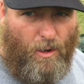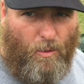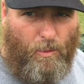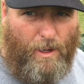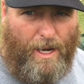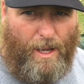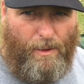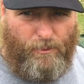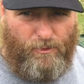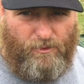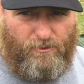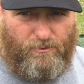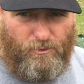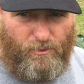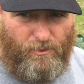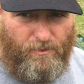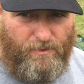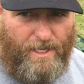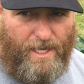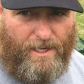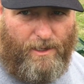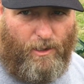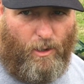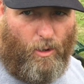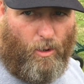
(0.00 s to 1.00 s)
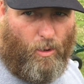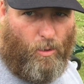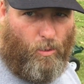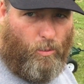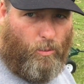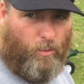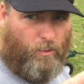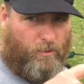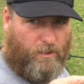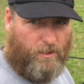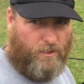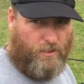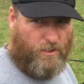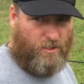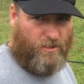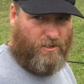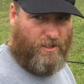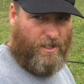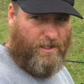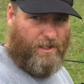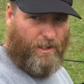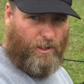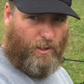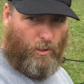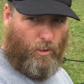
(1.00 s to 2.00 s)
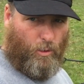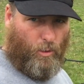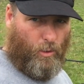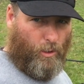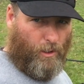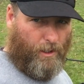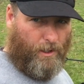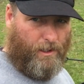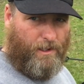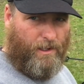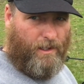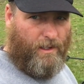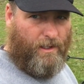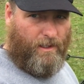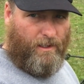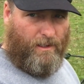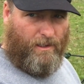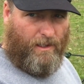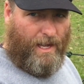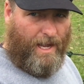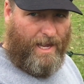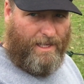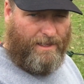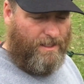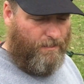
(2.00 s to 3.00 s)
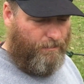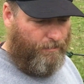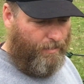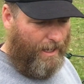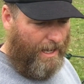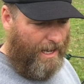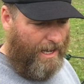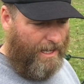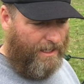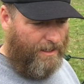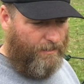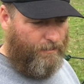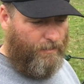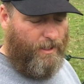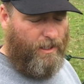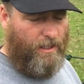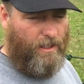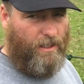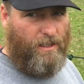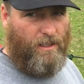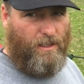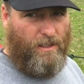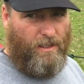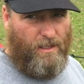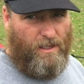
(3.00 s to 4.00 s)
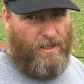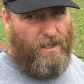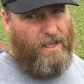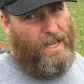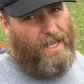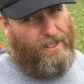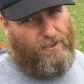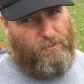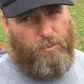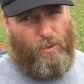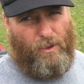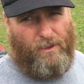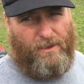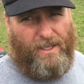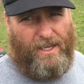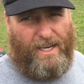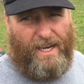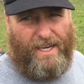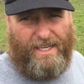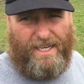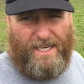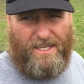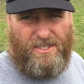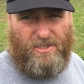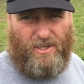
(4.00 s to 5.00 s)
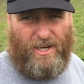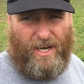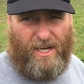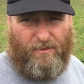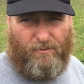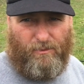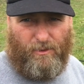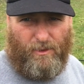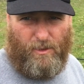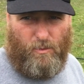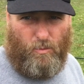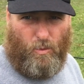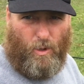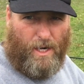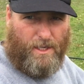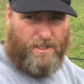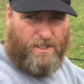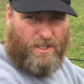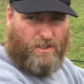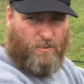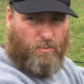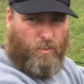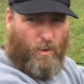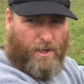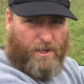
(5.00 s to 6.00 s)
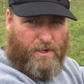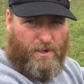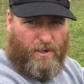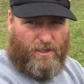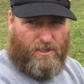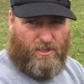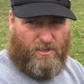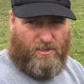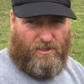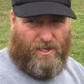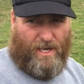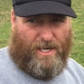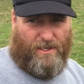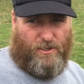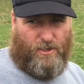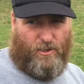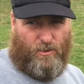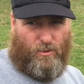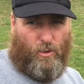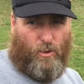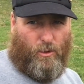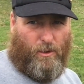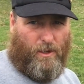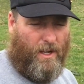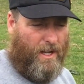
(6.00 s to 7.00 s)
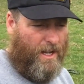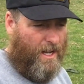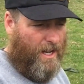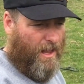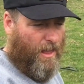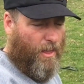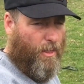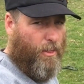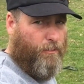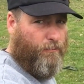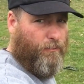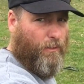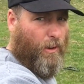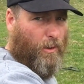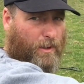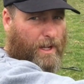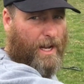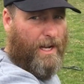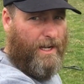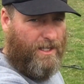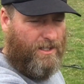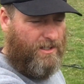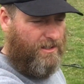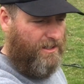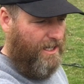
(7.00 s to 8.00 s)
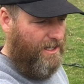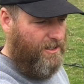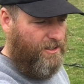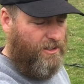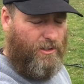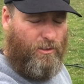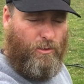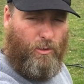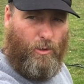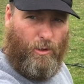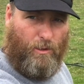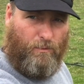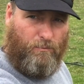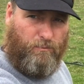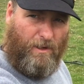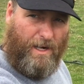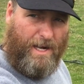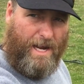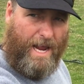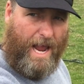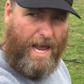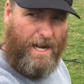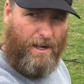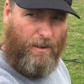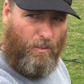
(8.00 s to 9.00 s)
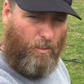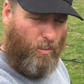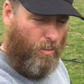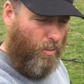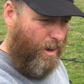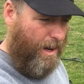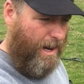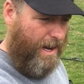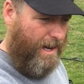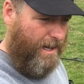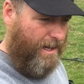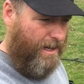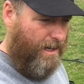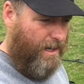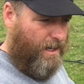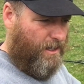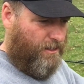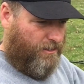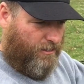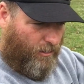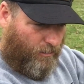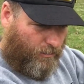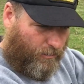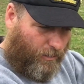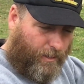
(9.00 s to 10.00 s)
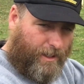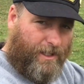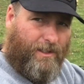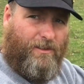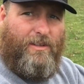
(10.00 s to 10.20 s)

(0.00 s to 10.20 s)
when I was drilling that hole, did you see the cord at the bottom? That's one thing I guess you gotta really watch is where your extension cord. Throw that extension cord right out of the way so it don't